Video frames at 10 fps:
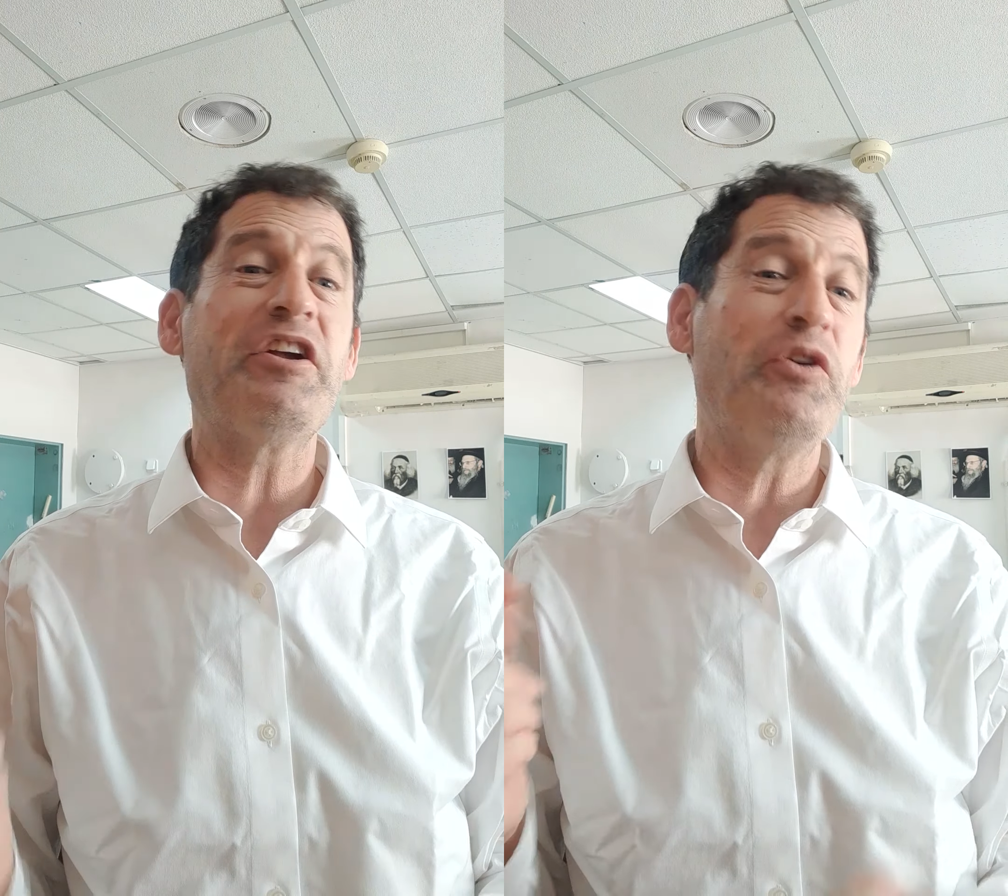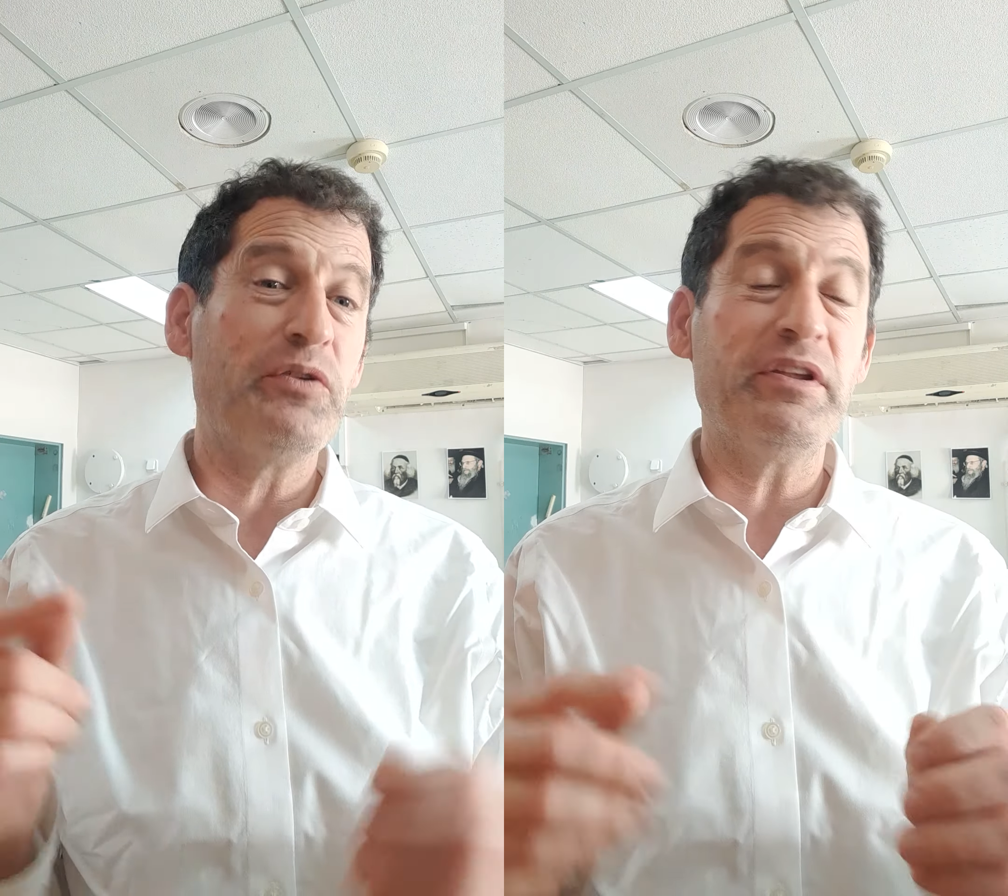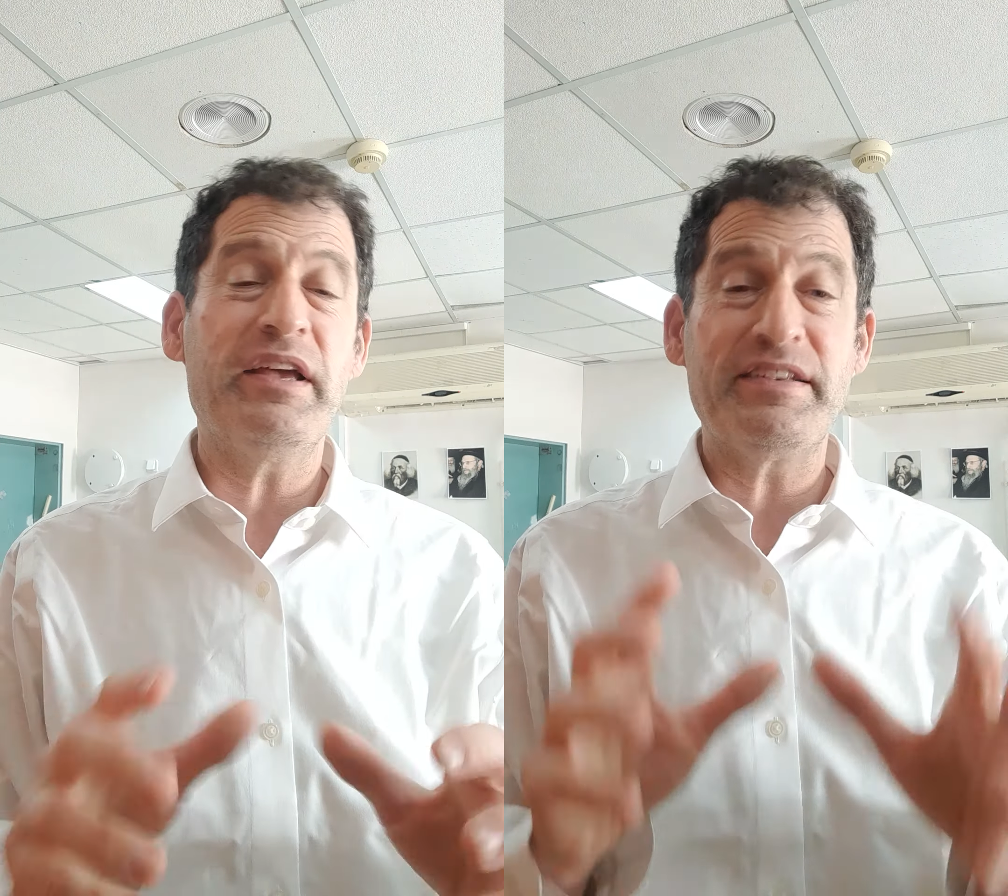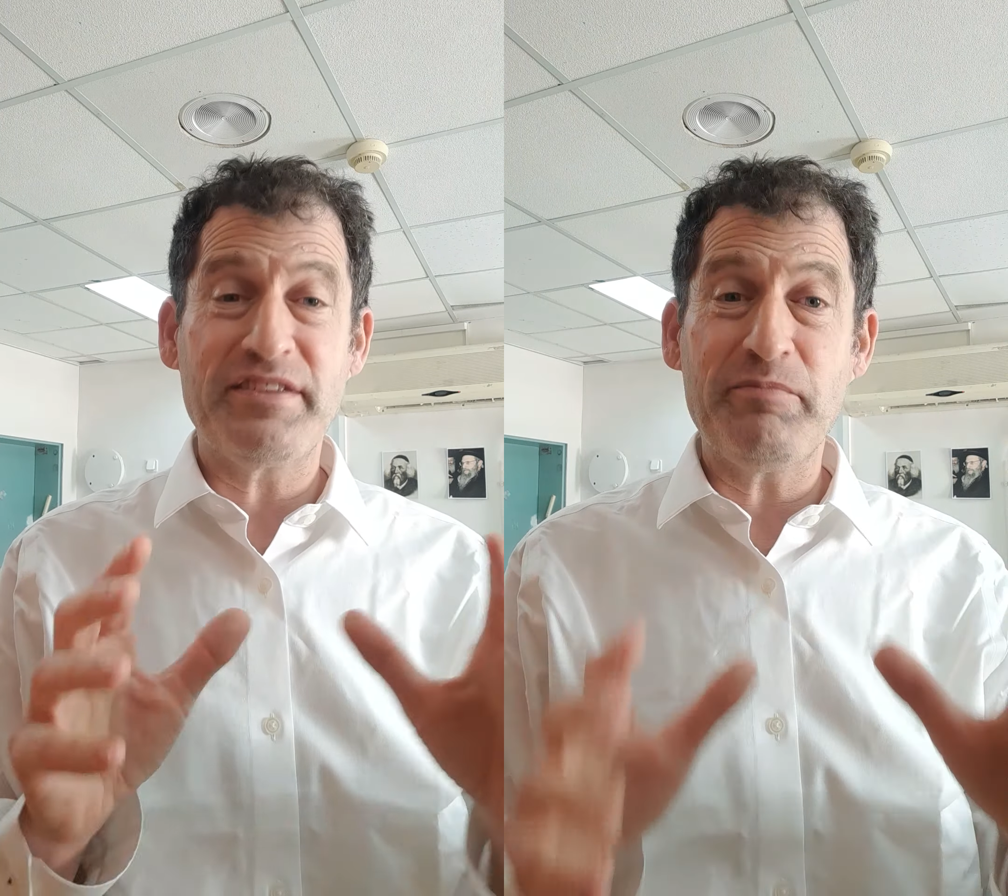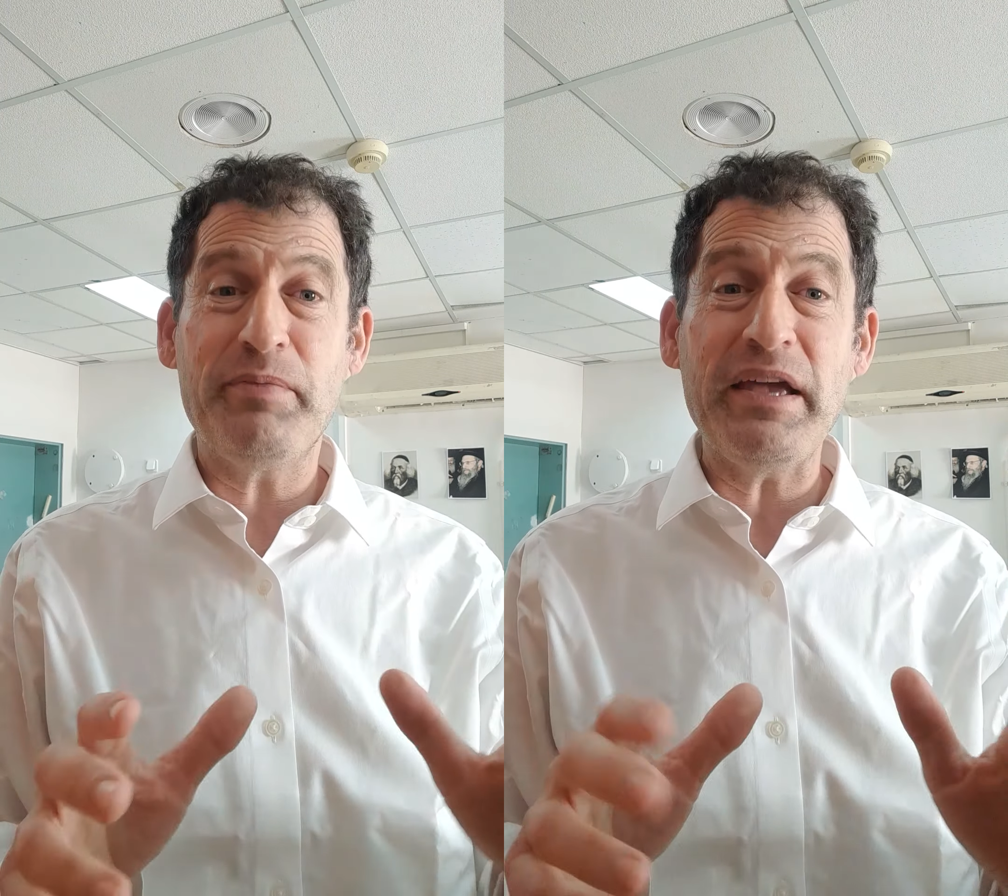only as
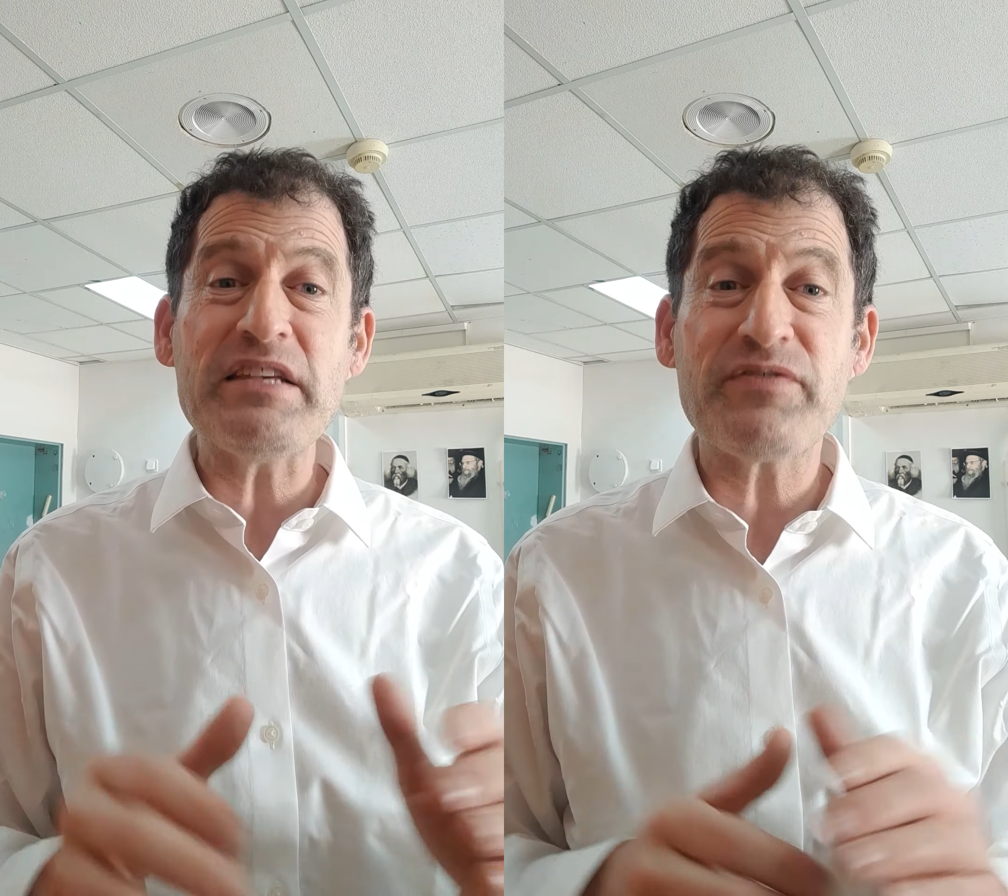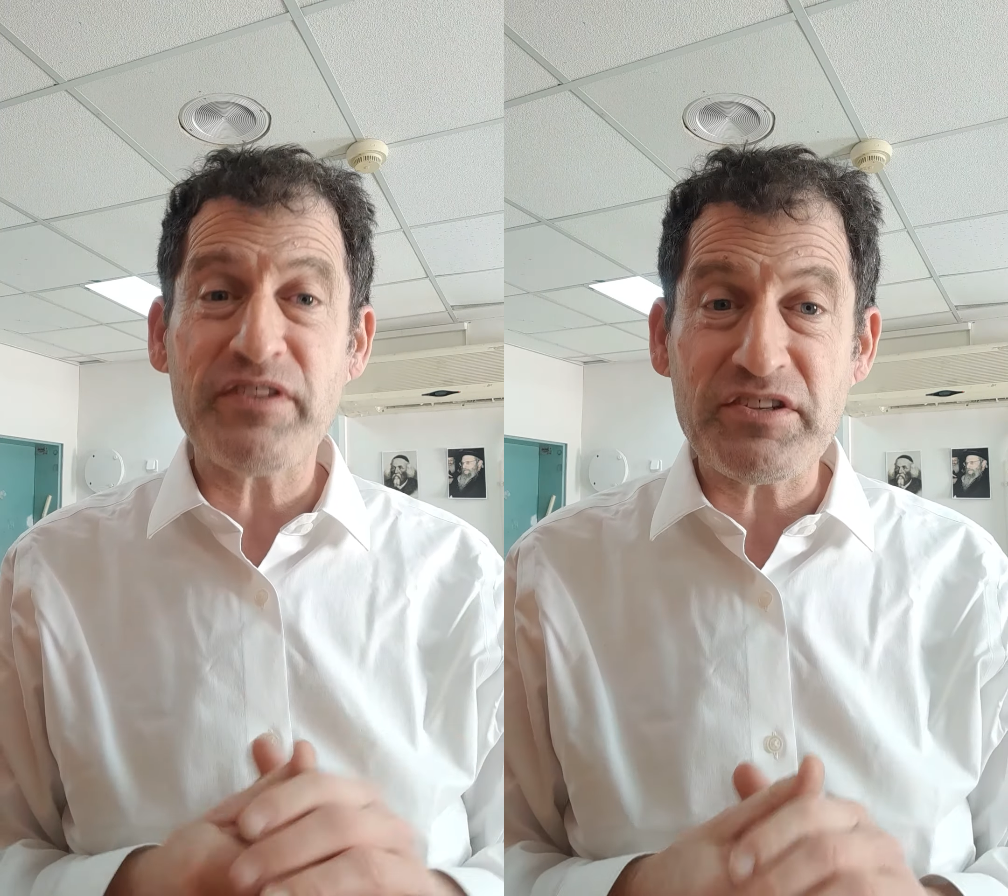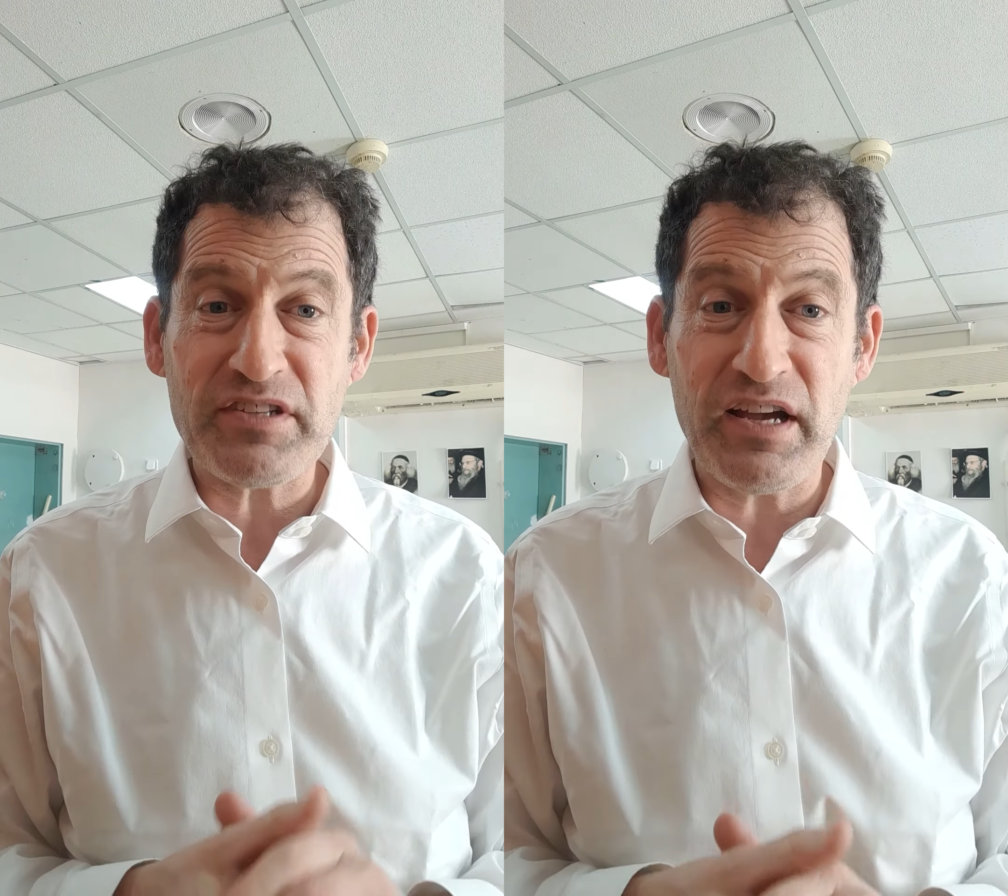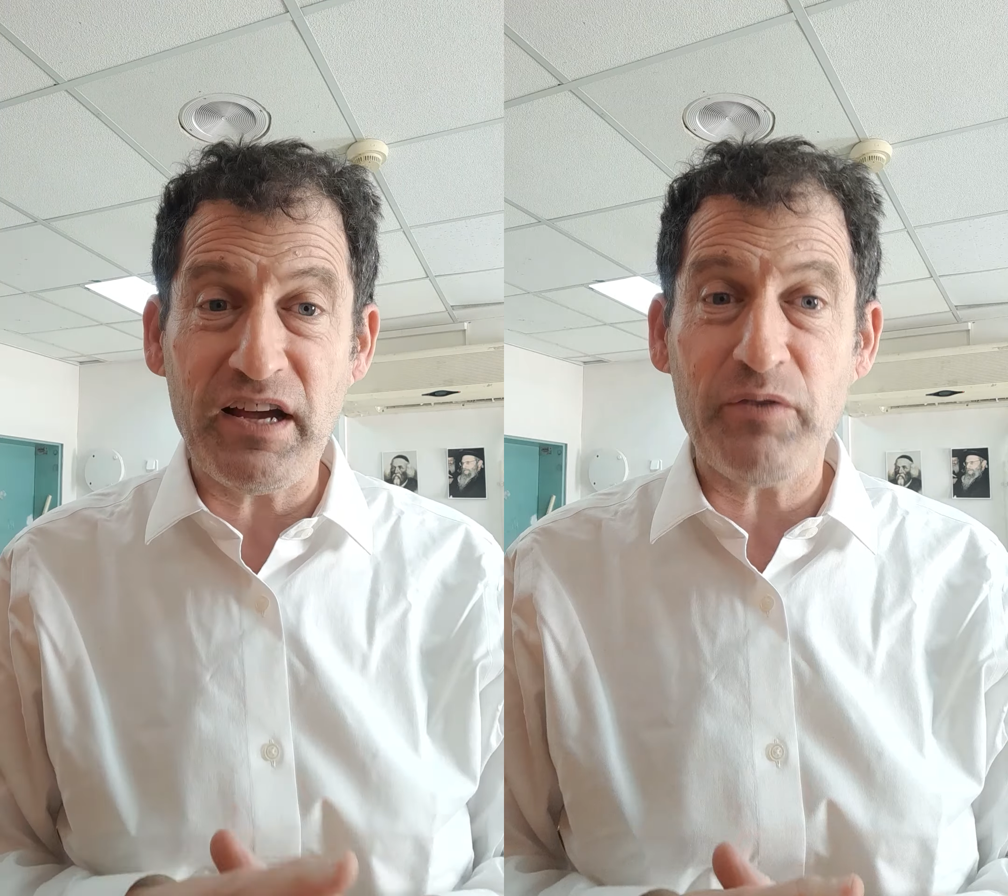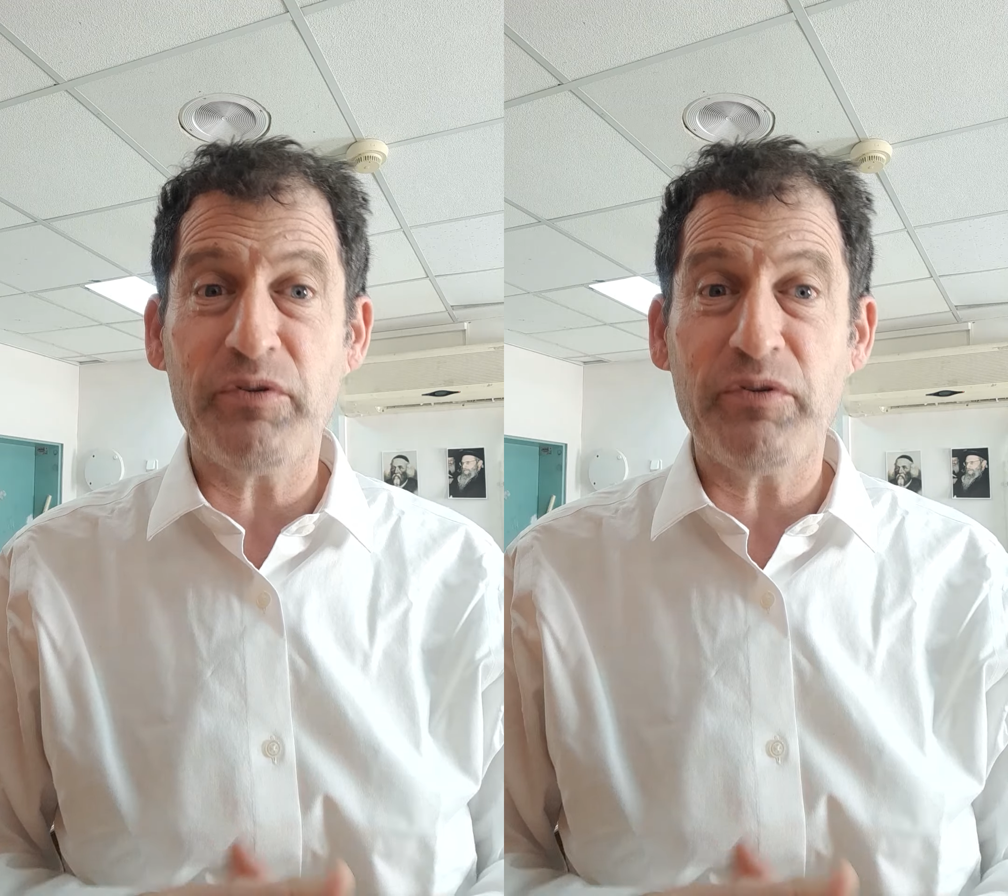the base for the Schach,